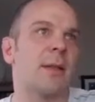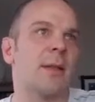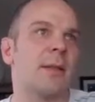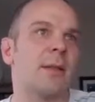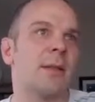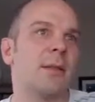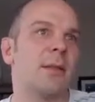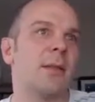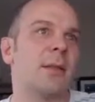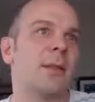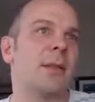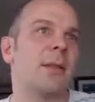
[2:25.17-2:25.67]
this
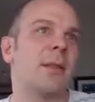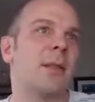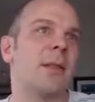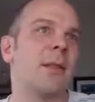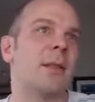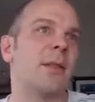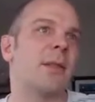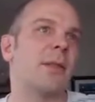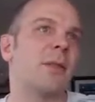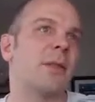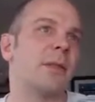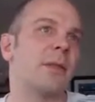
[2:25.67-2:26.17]
is going to tell
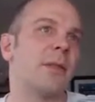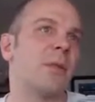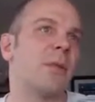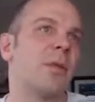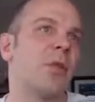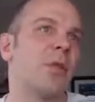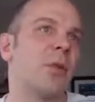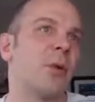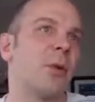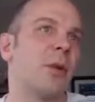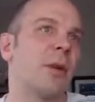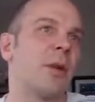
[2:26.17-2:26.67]
you some
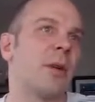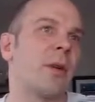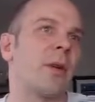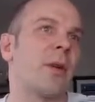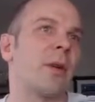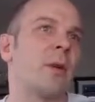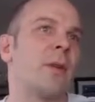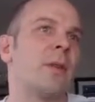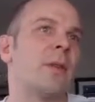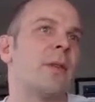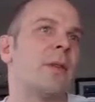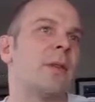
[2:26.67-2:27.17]
short
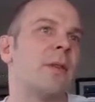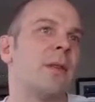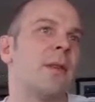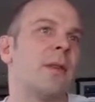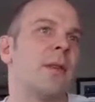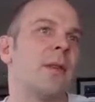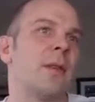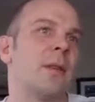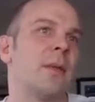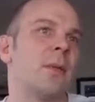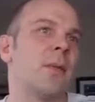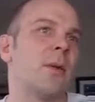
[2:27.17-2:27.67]
codes,
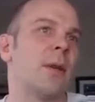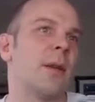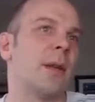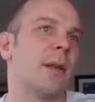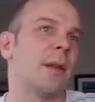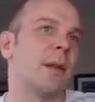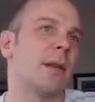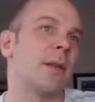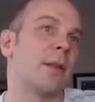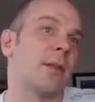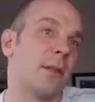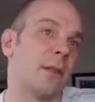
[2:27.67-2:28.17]
what I
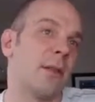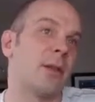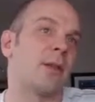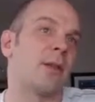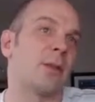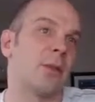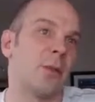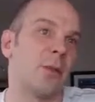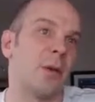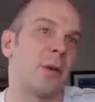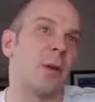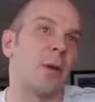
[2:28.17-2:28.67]
like to call
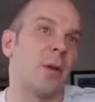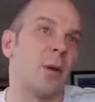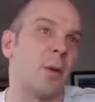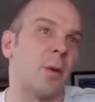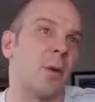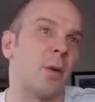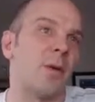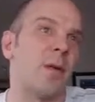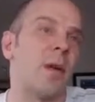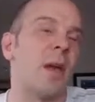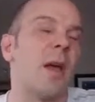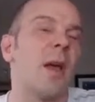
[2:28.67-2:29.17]
short
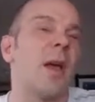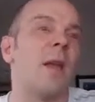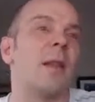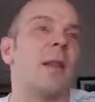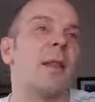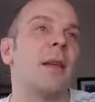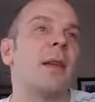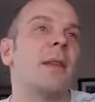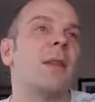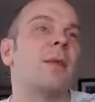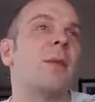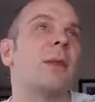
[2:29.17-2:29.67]
codes,
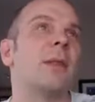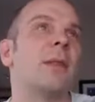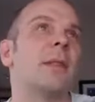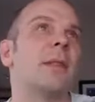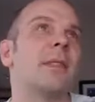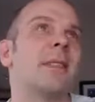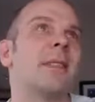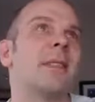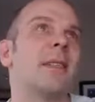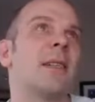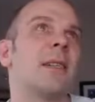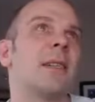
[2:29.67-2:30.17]
that you can
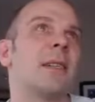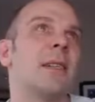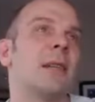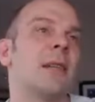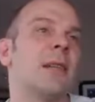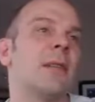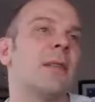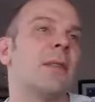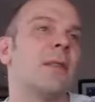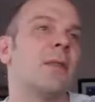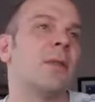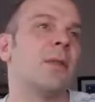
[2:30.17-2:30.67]
stick
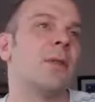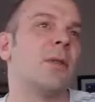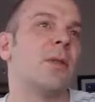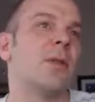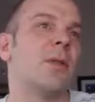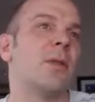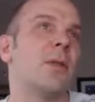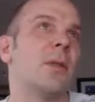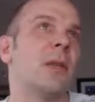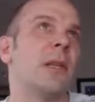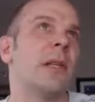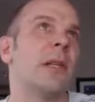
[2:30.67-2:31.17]
into
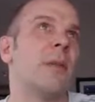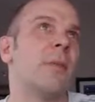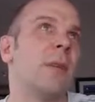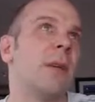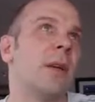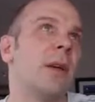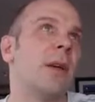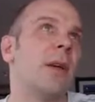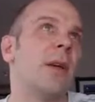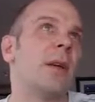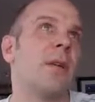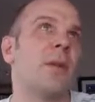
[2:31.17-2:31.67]
your
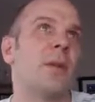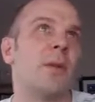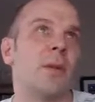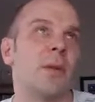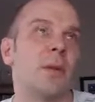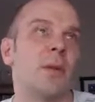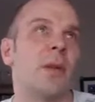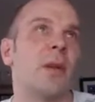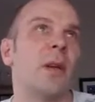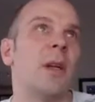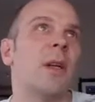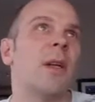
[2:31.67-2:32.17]
email
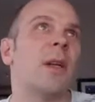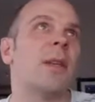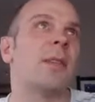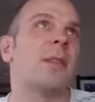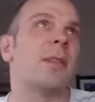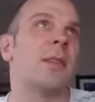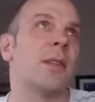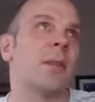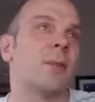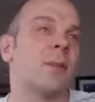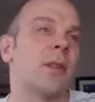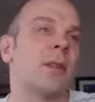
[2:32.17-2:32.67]
or
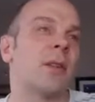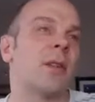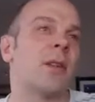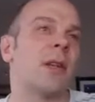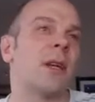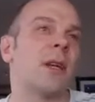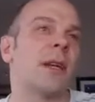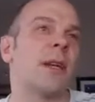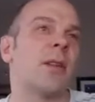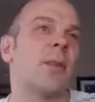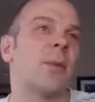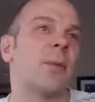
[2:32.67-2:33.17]
subject
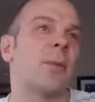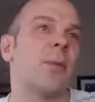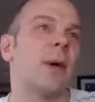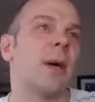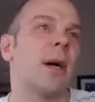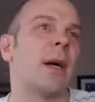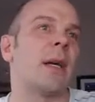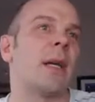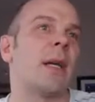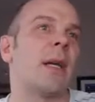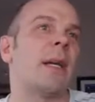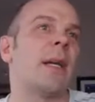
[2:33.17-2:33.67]
line or
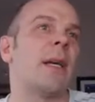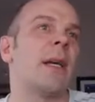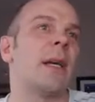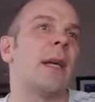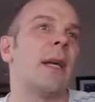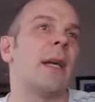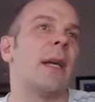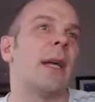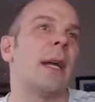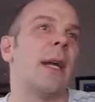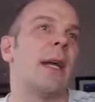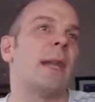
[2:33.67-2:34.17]
body,
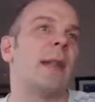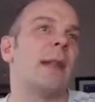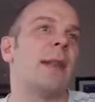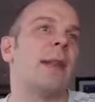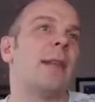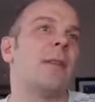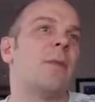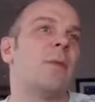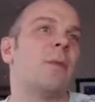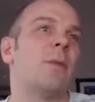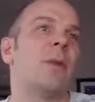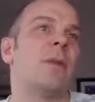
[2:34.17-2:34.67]
and
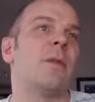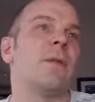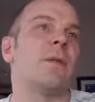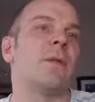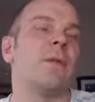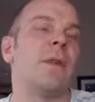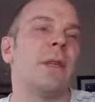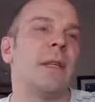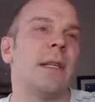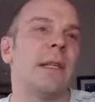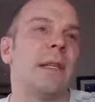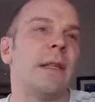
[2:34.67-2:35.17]
these will
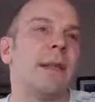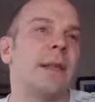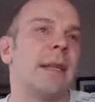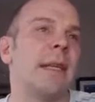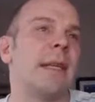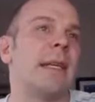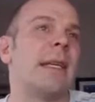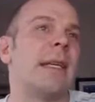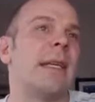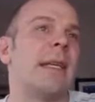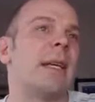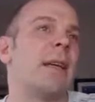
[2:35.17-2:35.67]
fill in
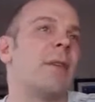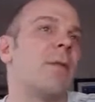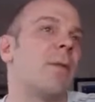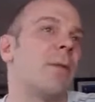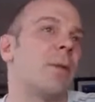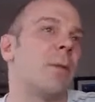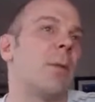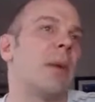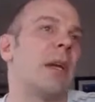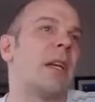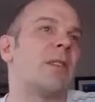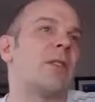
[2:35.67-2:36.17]
the
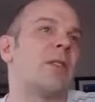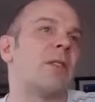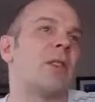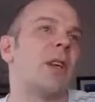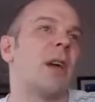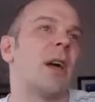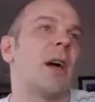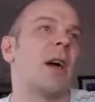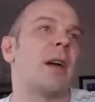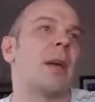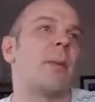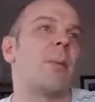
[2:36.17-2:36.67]
information
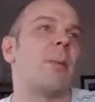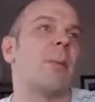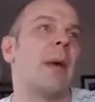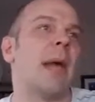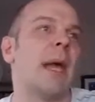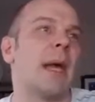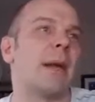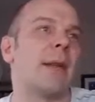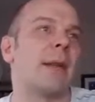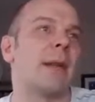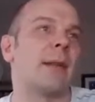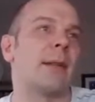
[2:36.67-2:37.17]

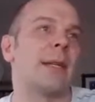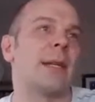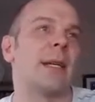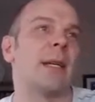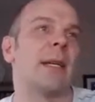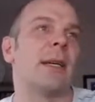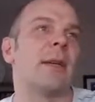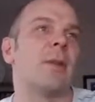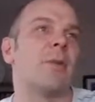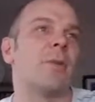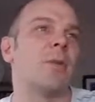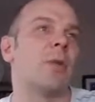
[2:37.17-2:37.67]

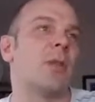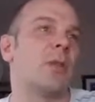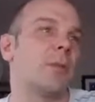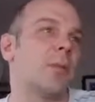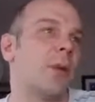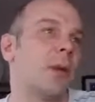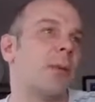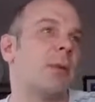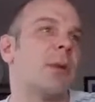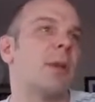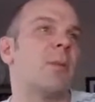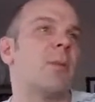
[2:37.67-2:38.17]
automatically, which
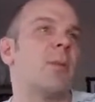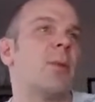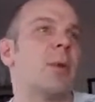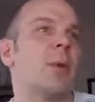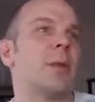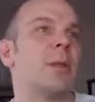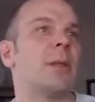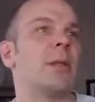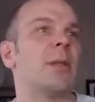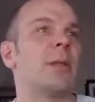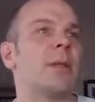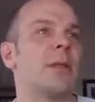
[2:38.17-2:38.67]
may be
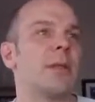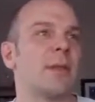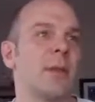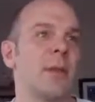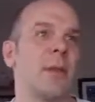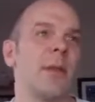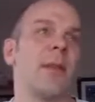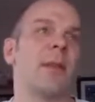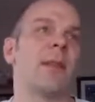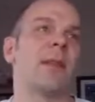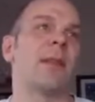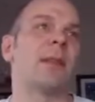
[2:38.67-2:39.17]
important so
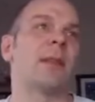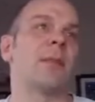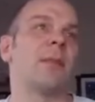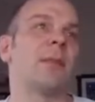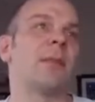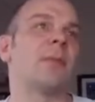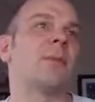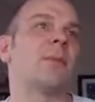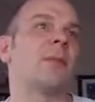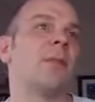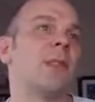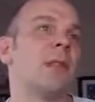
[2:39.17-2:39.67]
that it
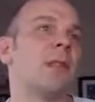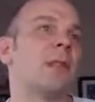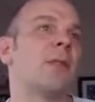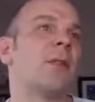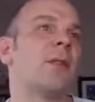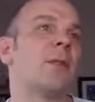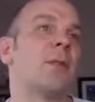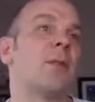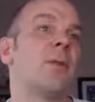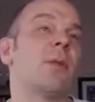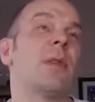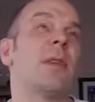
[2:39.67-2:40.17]
seems like
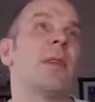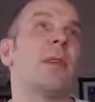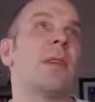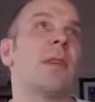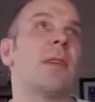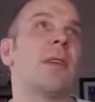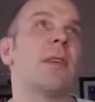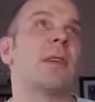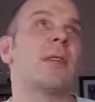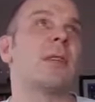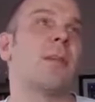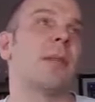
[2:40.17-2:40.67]
you're really
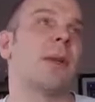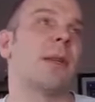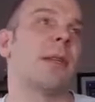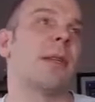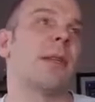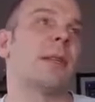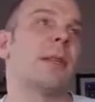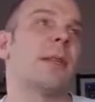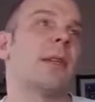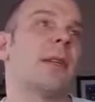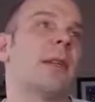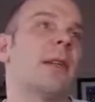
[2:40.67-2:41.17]

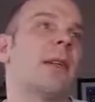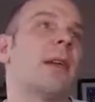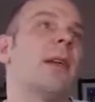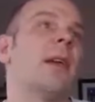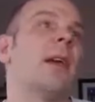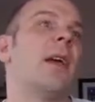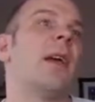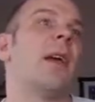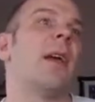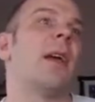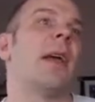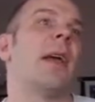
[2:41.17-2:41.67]
customizing
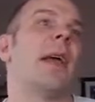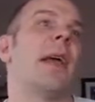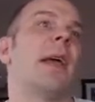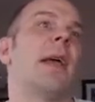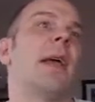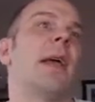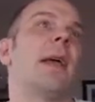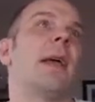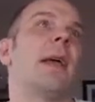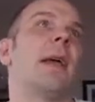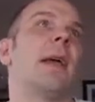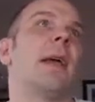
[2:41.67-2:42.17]

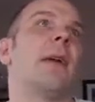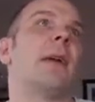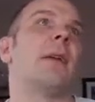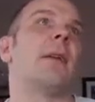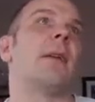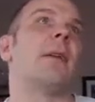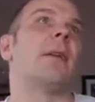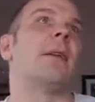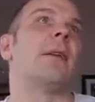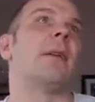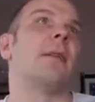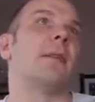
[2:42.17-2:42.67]

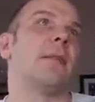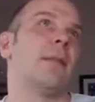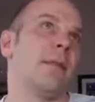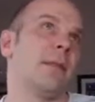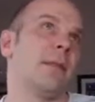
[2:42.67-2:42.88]
and